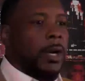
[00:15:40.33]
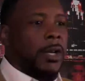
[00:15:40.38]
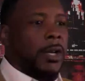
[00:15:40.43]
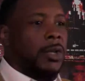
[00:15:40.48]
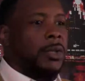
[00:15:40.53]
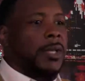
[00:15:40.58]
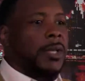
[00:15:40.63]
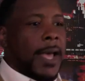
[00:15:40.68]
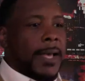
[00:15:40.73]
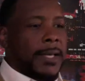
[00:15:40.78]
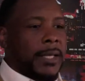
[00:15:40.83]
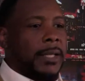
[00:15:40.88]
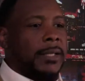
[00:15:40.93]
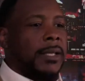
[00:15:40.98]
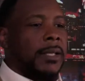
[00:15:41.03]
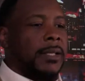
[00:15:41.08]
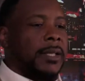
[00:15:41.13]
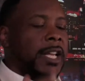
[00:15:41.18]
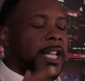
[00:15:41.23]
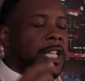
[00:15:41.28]
going to do tax
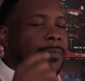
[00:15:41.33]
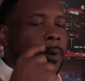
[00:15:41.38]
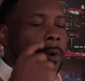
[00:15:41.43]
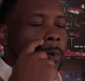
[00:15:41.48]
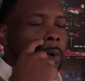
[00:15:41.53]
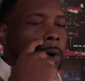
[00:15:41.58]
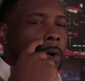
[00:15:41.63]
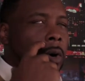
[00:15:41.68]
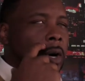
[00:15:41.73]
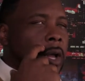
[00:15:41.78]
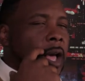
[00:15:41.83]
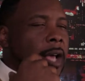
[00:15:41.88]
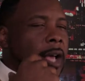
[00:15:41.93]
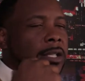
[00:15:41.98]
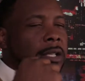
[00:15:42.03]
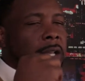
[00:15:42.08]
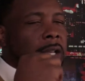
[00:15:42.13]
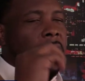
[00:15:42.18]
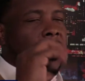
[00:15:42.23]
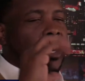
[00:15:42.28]
liens and deeds, but we're going to
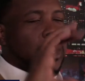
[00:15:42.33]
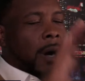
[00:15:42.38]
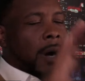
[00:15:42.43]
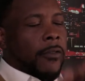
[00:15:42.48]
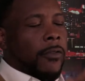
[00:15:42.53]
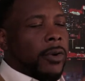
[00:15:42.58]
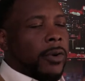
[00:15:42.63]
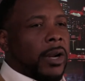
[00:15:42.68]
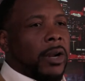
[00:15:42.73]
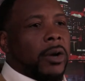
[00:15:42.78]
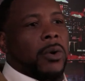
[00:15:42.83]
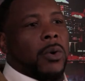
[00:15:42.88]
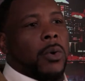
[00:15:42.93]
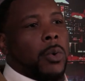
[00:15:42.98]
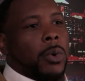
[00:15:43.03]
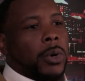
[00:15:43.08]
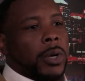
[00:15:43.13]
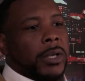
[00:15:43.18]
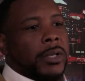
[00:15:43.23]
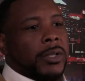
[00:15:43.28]
actually govern it
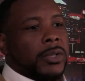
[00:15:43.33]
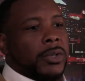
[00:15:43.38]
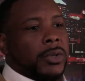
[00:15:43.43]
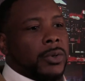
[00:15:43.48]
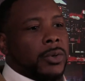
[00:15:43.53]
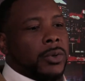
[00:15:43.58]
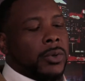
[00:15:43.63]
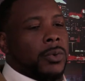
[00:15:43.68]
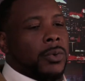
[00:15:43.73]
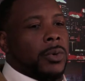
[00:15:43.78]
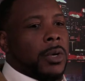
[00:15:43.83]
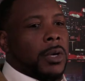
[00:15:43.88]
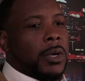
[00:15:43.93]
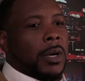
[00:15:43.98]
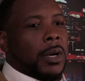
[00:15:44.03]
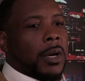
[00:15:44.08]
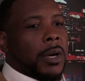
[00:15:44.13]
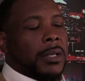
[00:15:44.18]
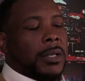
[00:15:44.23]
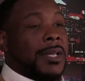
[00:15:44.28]
according to
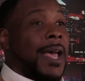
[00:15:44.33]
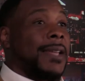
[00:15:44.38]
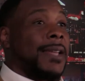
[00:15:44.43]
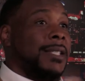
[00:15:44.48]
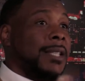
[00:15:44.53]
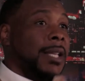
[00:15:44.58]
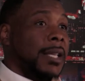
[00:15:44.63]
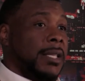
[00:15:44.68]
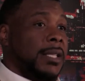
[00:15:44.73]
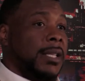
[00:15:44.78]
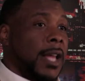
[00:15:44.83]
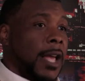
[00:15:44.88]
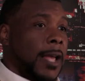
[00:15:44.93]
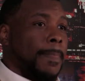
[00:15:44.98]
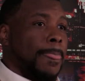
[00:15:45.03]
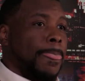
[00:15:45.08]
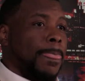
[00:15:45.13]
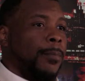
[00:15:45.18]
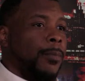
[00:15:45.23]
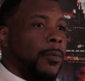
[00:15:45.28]
tax deed
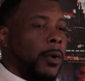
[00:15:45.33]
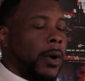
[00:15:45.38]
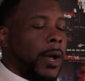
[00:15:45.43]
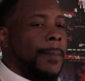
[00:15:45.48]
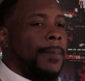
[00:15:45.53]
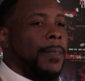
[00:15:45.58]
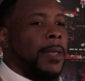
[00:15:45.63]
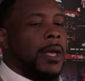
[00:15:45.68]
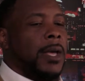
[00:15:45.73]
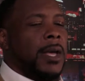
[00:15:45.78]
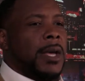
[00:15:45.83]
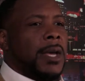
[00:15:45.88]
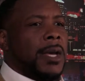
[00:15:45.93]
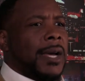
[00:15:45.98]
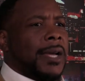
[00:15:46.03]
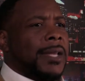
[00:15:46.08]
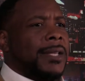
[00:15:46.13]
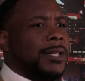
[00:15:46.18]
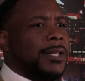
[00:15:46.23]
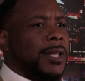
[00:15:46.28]
state." All right,
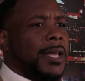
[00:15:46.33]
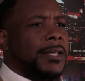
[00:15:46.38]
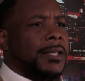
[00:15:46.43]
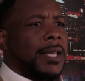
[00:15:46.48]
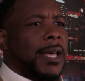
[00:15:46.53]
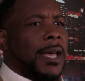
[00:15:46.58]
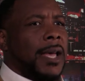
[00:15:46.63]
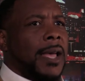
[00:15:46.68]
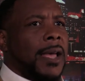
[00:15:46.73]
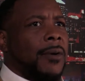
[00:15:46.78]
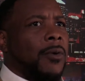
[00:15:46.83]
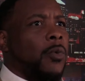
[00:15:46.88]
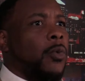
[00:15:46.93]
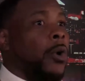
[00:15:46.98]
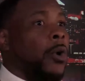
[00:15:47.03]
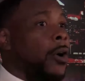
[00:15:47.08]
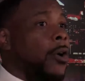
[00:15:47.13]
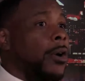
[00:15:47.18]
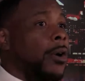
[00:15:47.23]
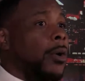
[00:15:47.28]
and so they say
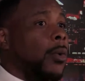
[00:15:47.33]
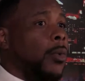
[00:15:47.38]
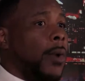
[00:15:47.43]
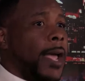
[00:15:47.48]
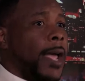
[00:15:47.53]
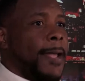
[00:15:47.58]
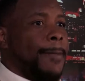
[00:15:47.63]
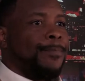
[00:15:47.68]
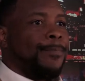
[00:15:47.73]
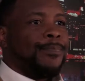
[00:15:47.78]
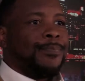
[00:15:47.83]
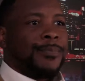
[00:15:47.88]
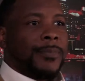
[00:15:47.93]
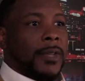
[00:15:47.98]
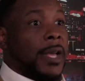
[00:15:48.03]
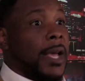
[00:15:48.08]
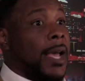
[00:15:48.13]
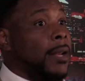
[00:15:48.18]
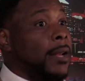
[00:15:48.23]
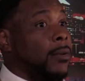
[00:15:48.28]
we're going to wait.
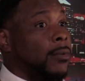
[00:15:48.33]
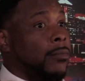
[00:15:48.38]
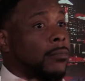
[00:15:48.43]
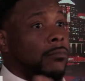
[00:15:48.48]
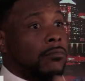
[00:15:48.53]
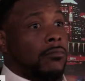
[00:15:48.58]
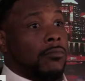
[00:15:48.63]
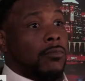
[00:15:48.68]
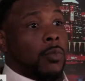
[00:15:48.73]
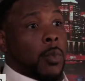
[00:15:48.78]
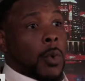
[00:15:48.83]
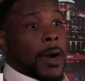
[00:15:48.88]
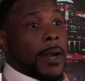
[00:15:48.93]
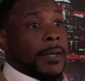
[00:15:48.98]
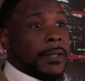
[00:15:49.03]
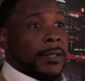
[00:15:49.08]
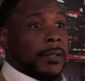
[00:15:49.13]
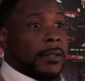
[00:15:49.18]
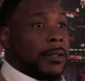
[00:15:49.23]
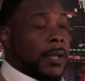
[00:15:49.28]
In
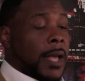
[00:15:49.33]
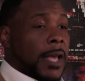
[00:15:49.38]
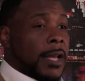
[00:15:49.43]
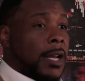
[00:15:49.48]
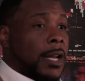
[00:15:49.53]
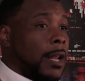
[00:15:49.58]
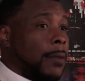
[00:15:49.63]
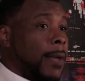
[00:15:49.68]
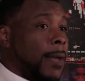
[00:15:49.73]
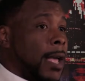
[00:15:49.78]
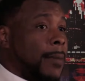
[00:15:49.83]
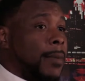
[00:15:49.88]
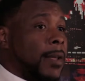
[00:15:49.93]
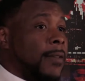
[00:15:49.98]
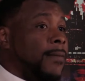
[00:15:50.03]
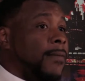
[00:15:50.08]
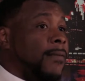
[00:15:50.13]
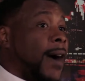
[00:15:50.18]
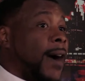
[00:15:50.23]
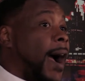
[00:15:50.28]
one state, it may
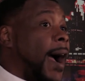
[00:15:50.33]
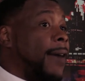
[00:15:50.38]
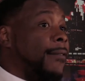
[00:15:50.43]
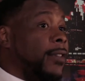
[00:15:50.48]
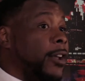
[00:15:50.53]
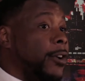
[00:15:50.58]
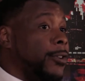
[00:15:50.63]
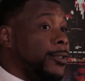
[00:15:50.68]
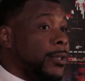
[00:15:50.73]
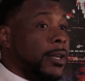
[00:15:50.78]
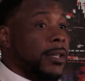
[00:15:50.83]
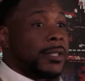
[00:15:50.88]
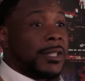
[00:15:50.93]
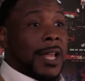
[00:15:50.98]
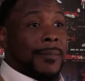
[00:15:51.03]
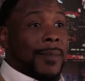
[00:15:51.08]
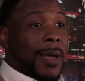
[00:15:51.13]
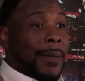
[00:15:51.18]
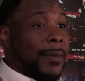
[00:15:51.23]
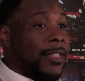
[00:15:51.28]
be 5 years. Another
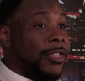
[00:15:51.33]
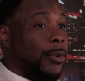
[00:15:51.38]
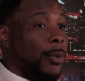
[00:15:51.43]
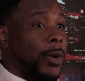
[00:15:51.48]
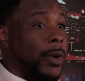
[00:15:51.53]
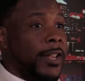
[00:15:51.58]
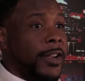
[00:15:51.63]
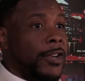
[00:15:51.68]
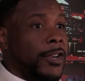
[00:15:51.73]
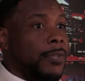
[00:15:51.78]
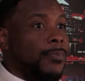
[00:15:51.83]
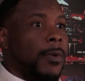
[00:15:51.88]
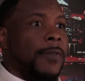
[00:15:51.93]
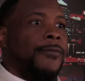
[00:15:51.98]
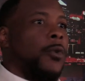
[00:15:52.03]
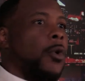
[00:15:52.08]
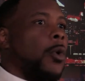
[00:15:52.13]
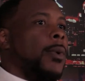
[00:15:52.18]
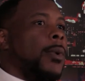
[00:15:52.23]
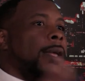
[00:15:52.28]
state might be 3 years
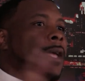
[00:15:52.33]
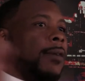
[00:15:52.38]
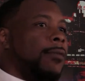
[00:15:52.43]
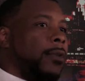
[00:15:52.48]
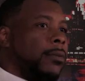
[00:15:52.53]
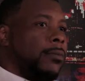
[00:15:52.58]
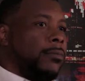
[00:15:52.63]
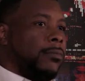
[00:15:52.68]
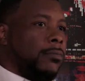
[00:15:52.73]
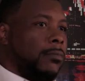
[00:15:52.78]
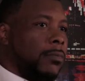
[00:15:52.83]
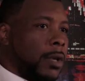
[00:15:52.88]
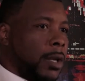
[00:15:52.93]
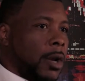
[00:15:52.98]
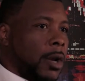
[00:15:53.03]
before we even,